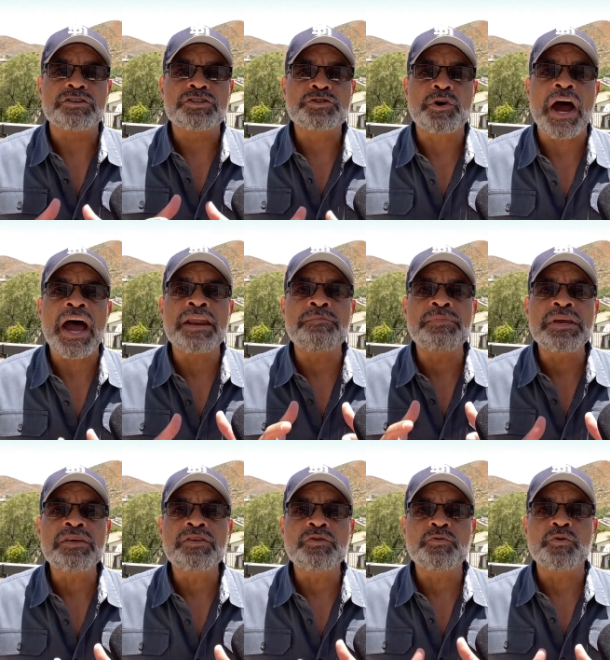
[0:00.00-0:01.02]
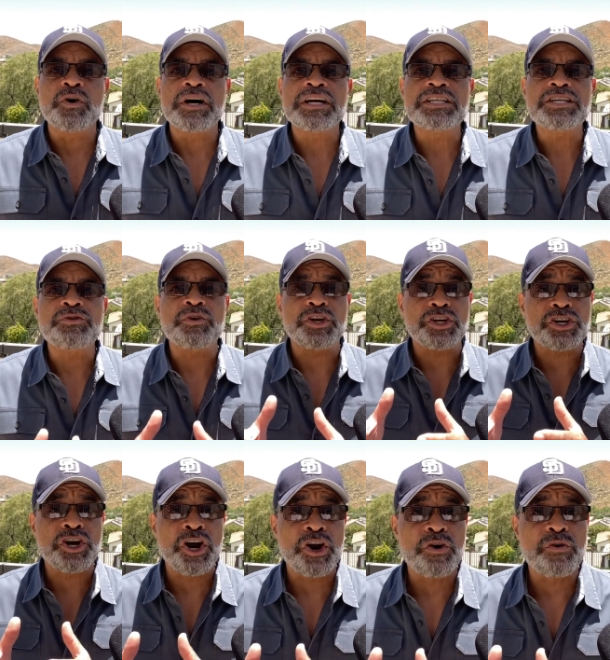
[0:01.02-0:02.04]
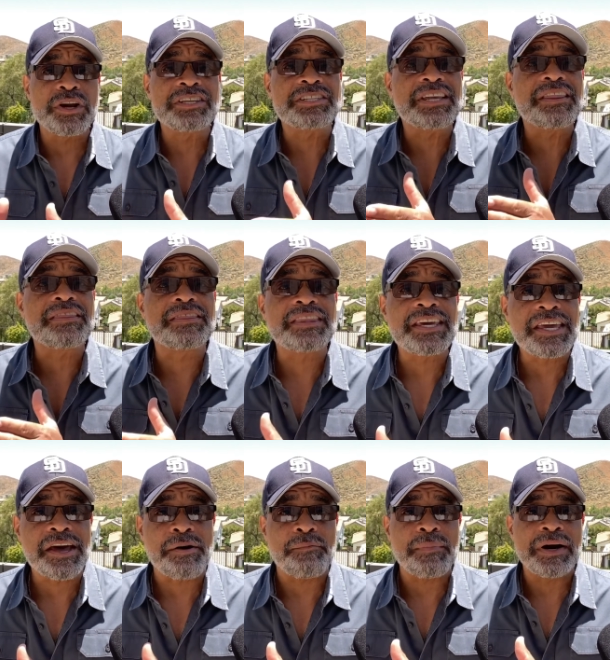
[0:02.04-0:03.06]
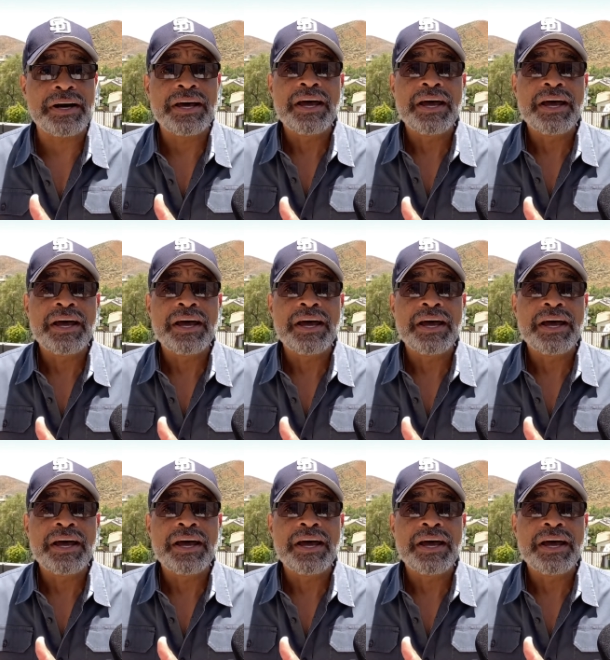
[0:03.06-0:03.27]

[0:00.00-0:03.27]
Try to be the one to encourage them.